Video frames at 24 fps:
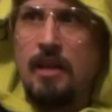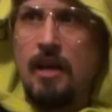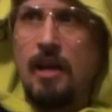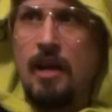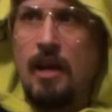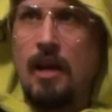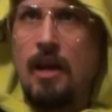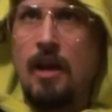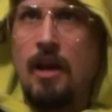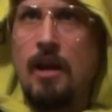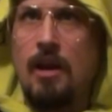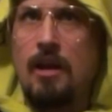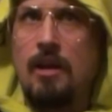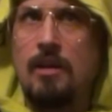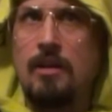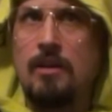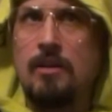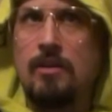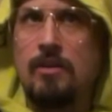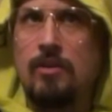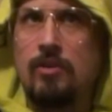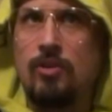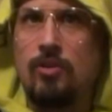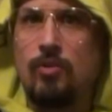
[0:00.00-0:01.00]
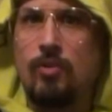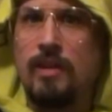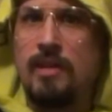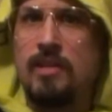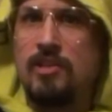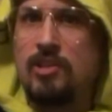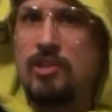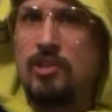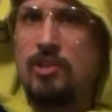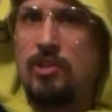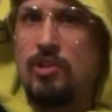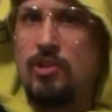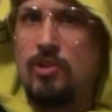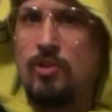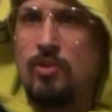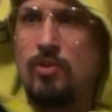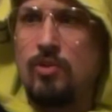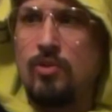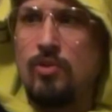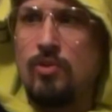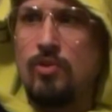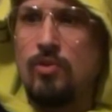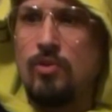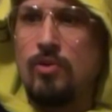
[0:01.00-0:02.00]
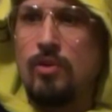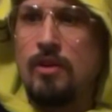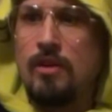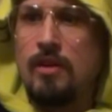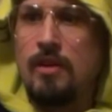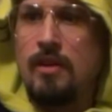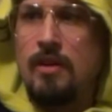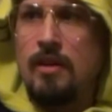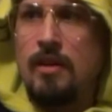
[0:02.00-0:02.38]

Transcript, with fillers: and Grease 2,